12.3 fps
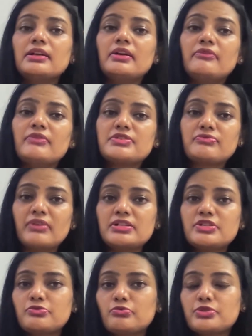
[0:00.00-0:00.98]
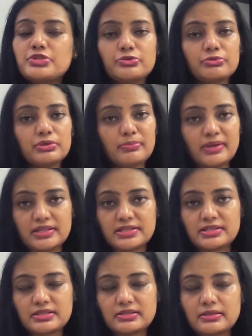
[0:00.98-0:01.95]
which one suits you the
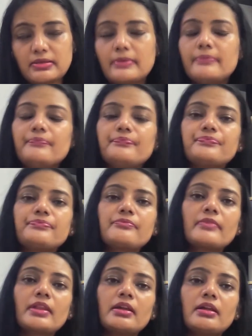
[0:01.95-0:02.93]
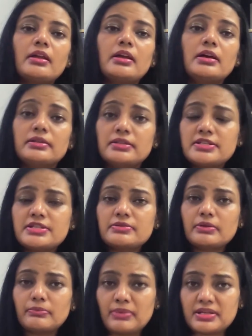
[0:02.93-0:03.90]
best. This
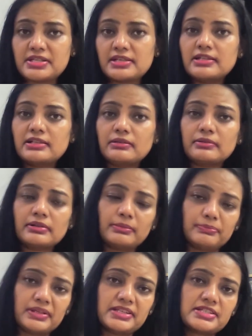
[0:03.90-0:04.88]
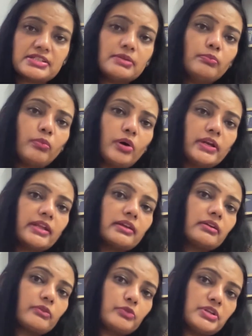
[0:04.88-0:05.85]
basically completes the morning
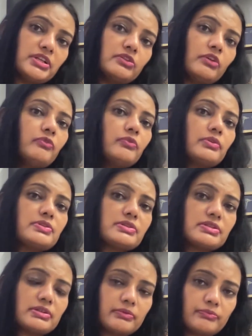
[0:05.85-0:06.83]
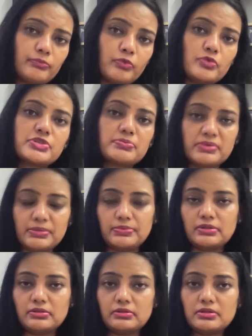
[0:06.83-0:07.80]
routine of most
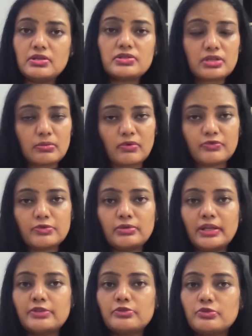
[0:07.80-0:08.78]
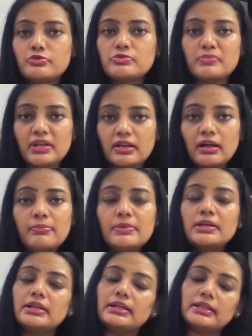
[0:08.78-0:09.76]
people. Some of you like to use makeup.
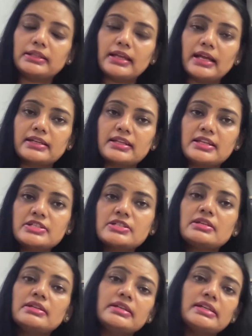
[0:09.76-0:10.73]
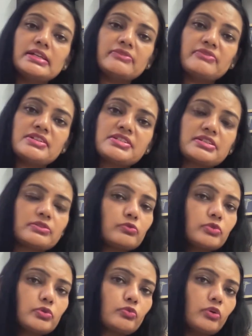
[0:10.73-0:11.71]
In that case, invest in
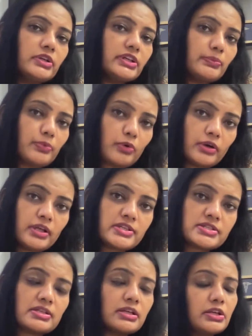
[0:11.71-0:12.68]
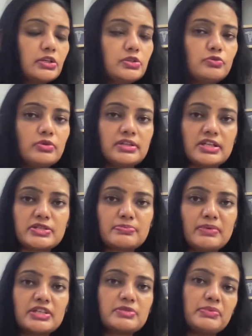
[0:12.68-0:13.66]
good quality products. Do a test
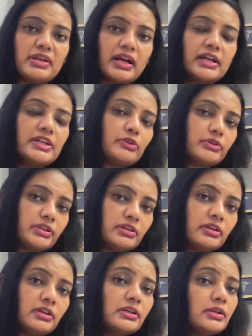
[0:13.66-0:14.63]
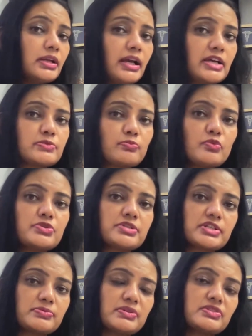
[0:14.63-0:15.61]
batch behind your ear, as most
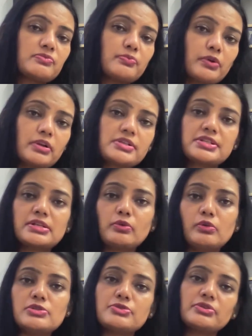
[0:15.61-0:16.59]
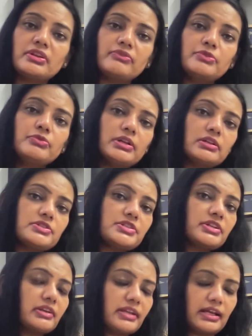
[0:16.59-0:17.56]
expensive products can also give you
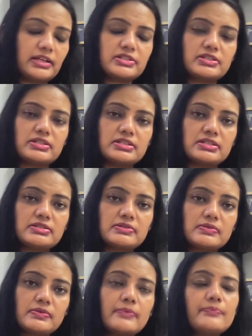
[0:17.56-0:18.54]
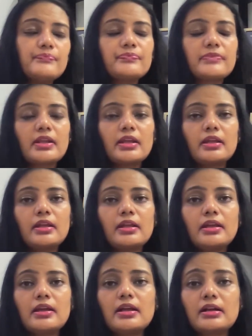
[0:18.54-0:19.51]
allergic reactions.
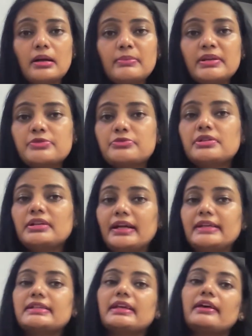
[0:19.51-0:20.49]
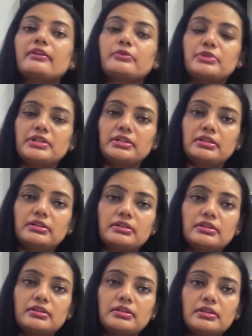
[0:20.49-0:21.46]
Coming to the night care routine.
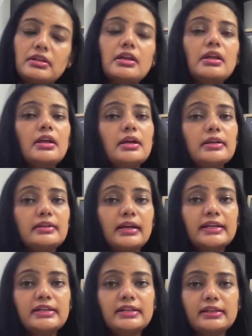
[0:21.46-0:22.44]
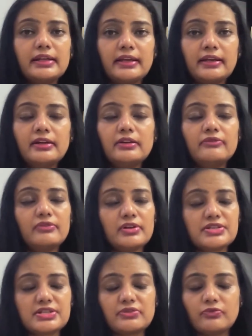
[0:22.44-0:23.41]
Night care,
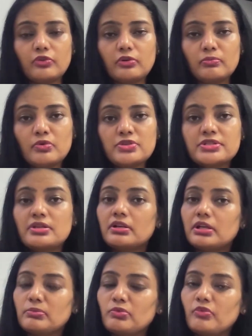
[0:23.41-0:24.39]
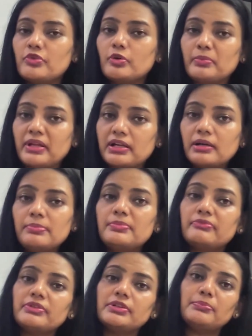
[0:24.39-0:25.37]
first and foremost, remove your makeup
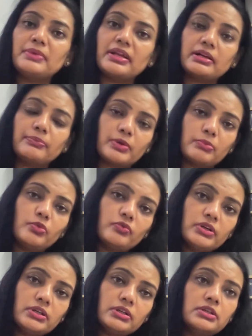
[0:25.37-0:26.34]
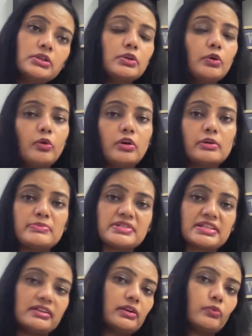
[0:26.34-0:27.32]
with a makeup remover or
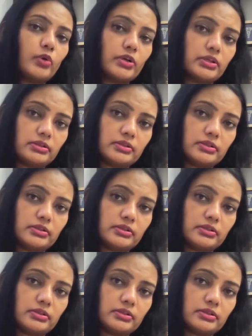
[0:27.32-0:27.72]
micellar water.